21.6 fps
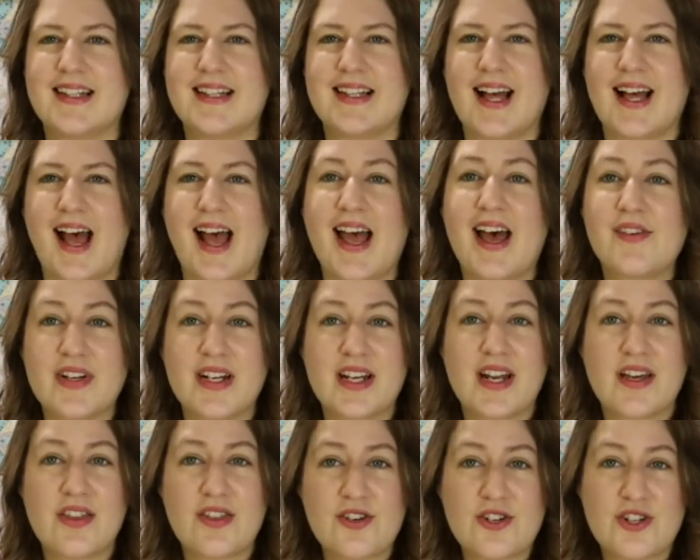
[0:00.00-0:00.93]
I have
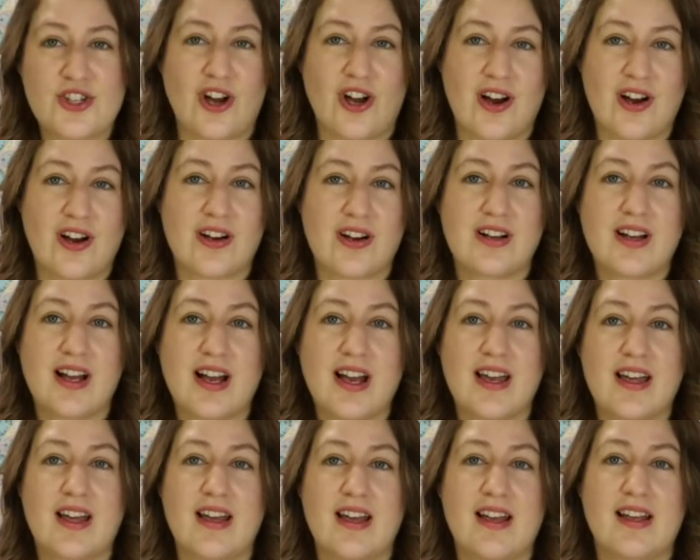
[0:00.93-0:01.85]
another song
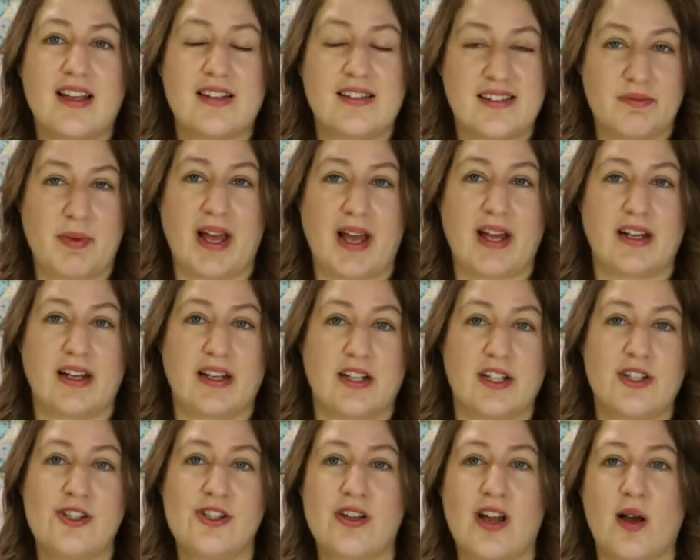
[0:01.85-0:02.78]
in Spanish